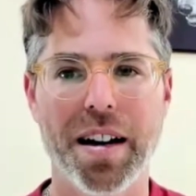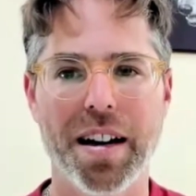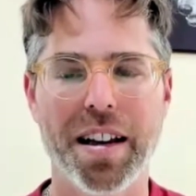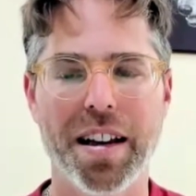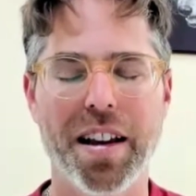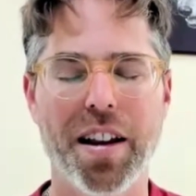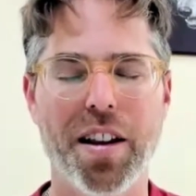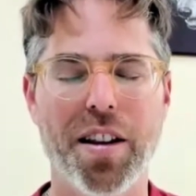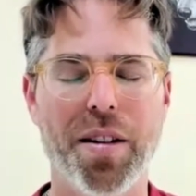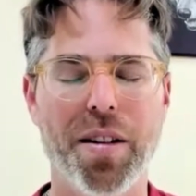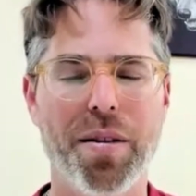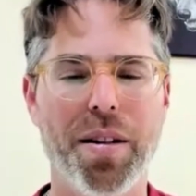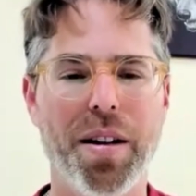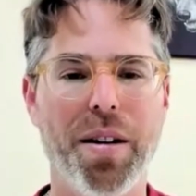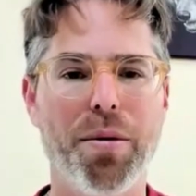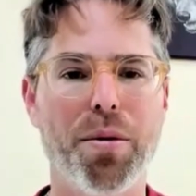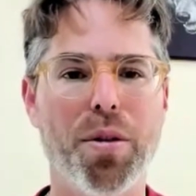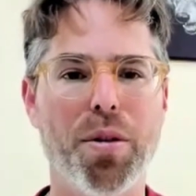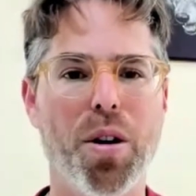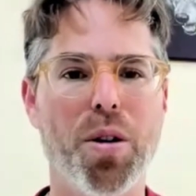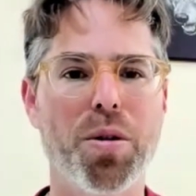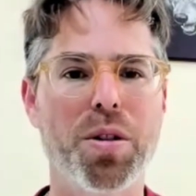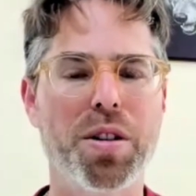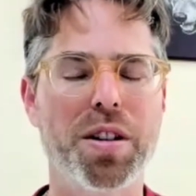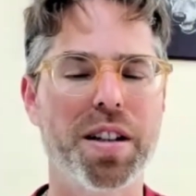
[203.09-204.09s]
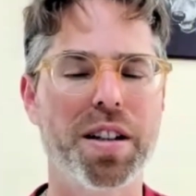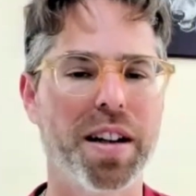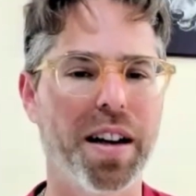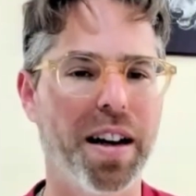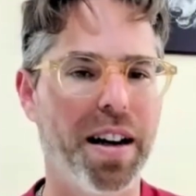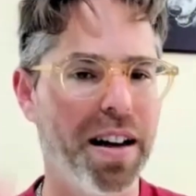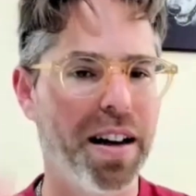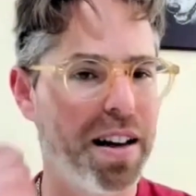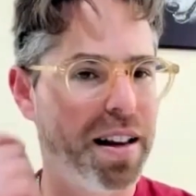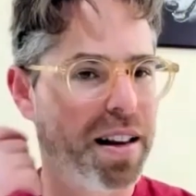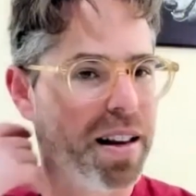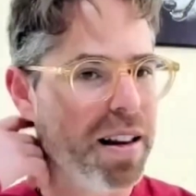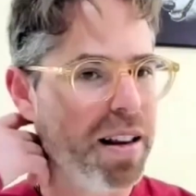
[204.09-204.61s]
He wrote
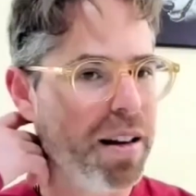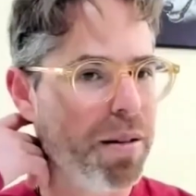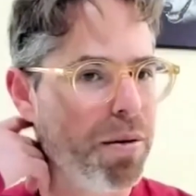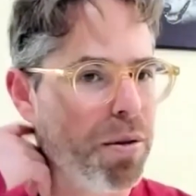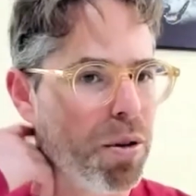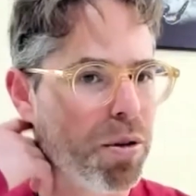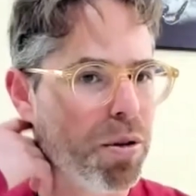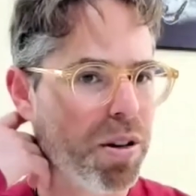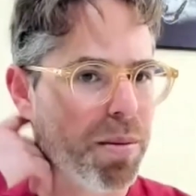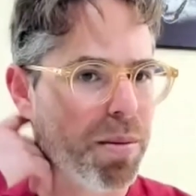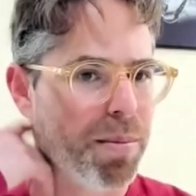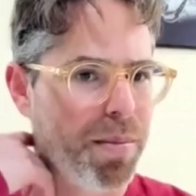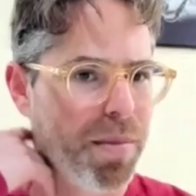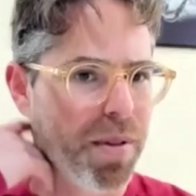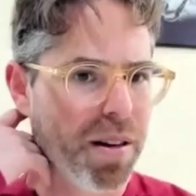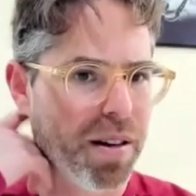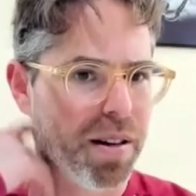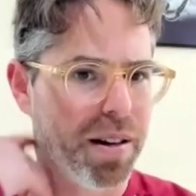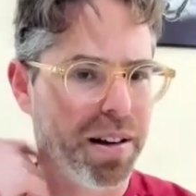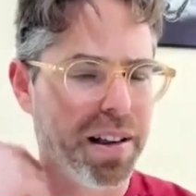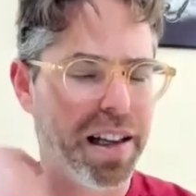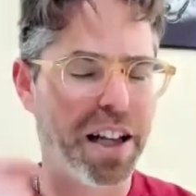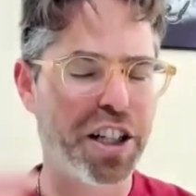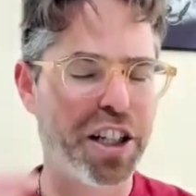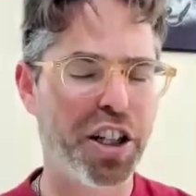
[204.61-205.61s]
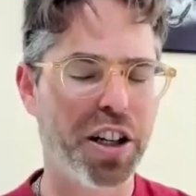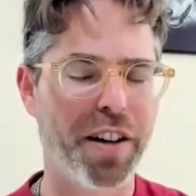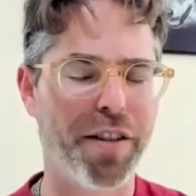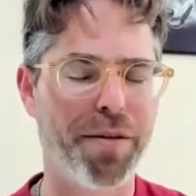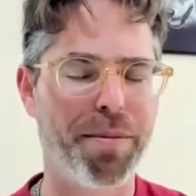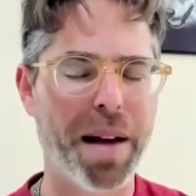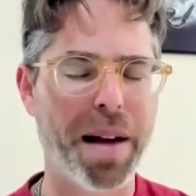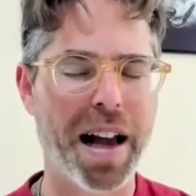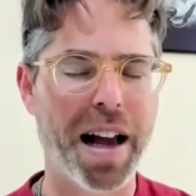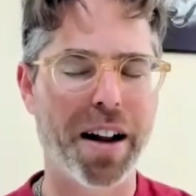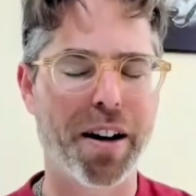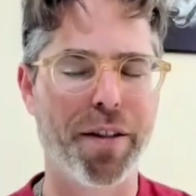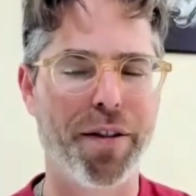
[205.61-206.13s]
the Legend
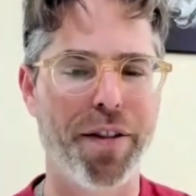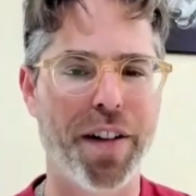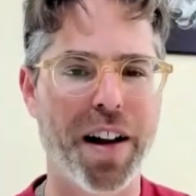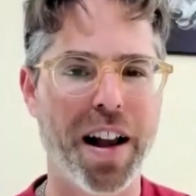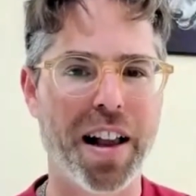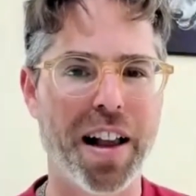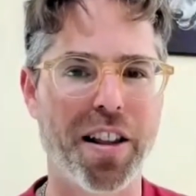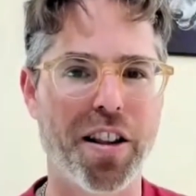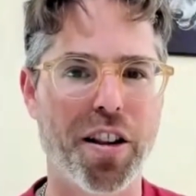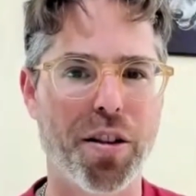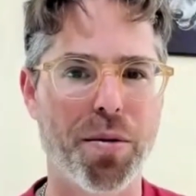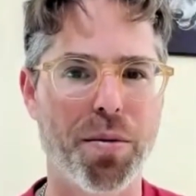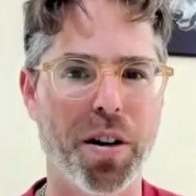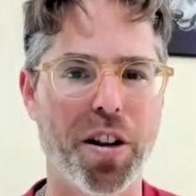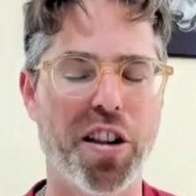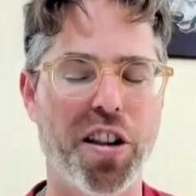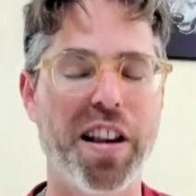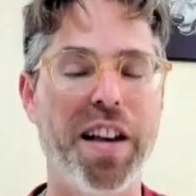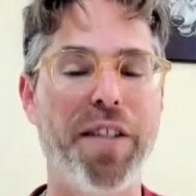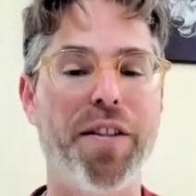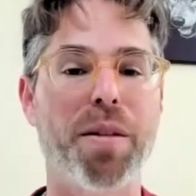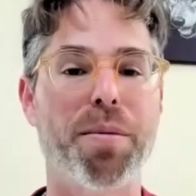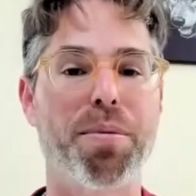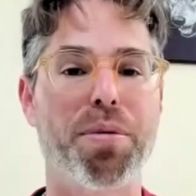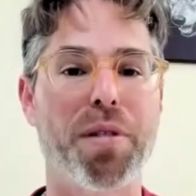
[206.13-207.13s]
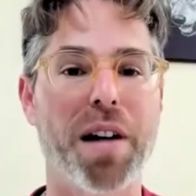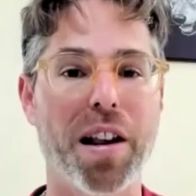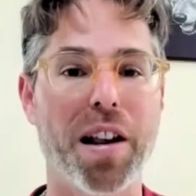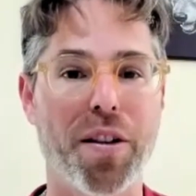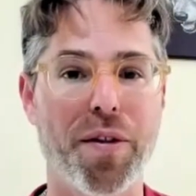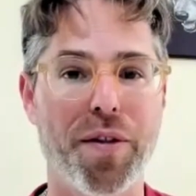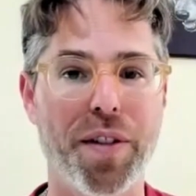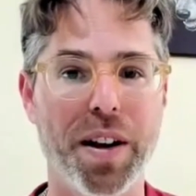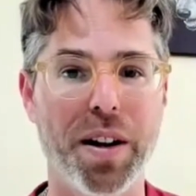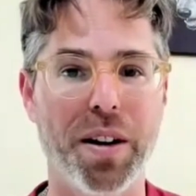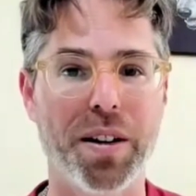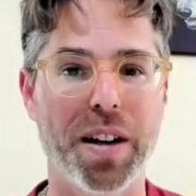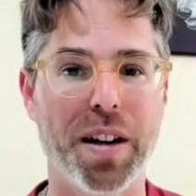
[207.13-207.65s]
of Bagger Vance. Stephen
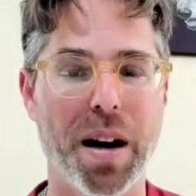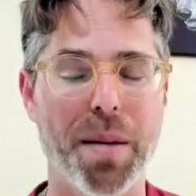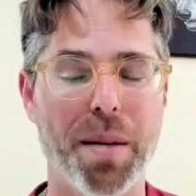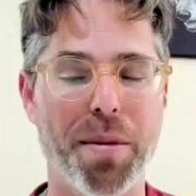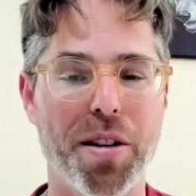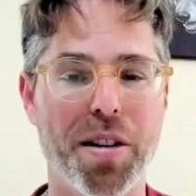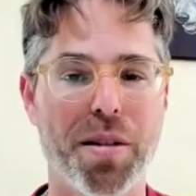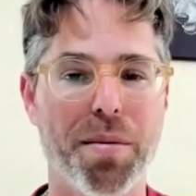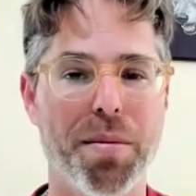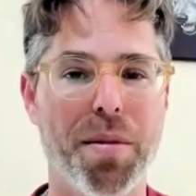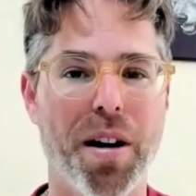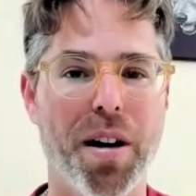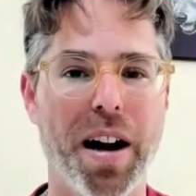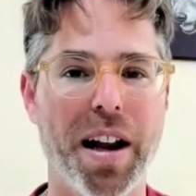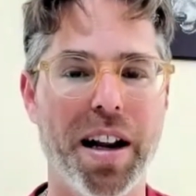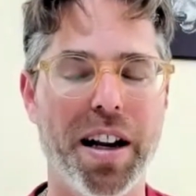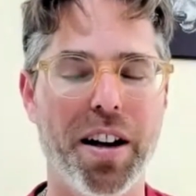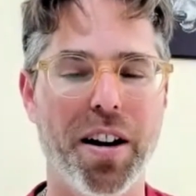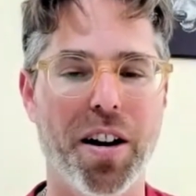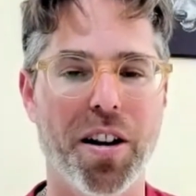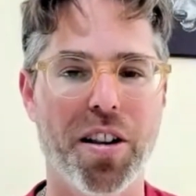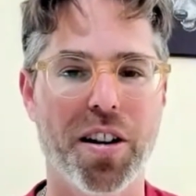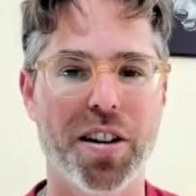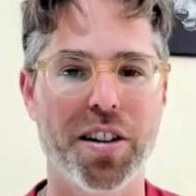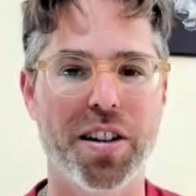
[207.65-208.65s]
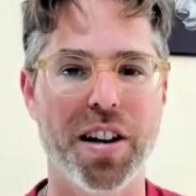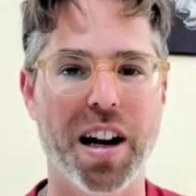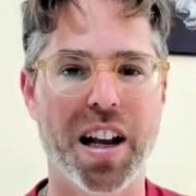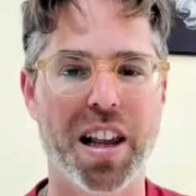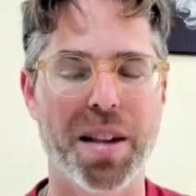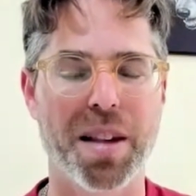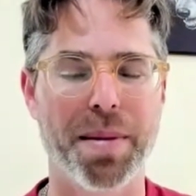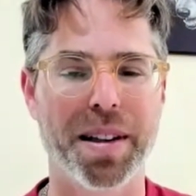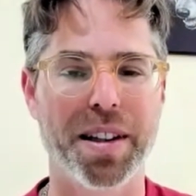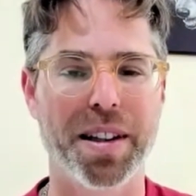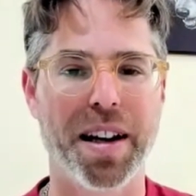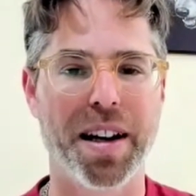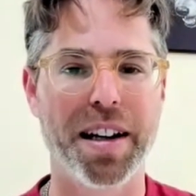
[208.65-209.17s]
Pressfield comes to mind. He also
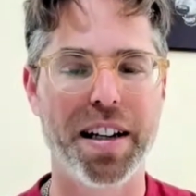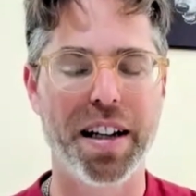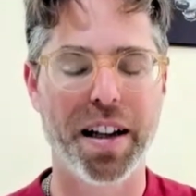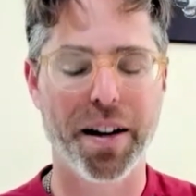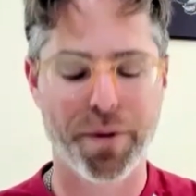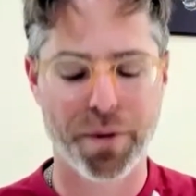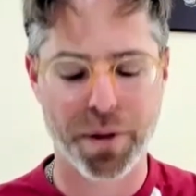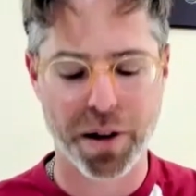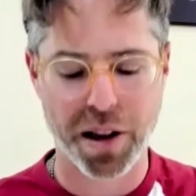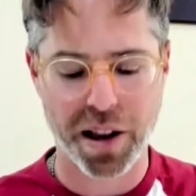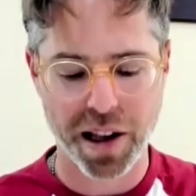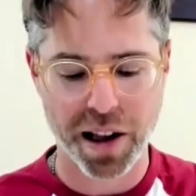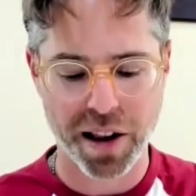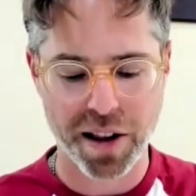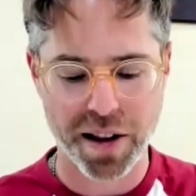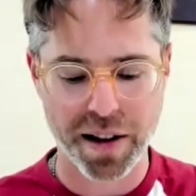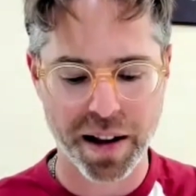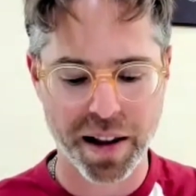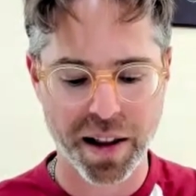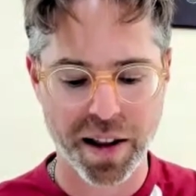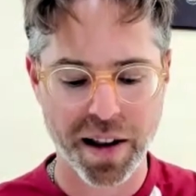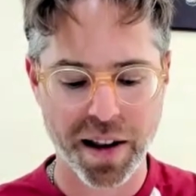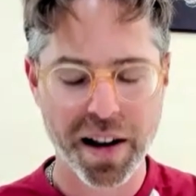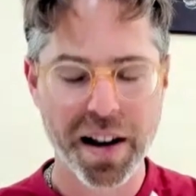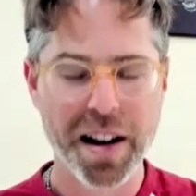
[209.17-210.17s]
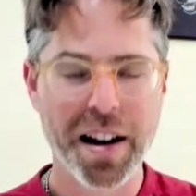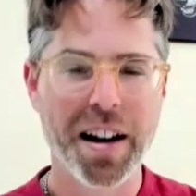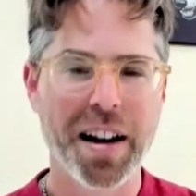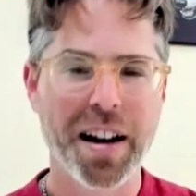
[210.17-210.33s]
talks about the idea of resistance.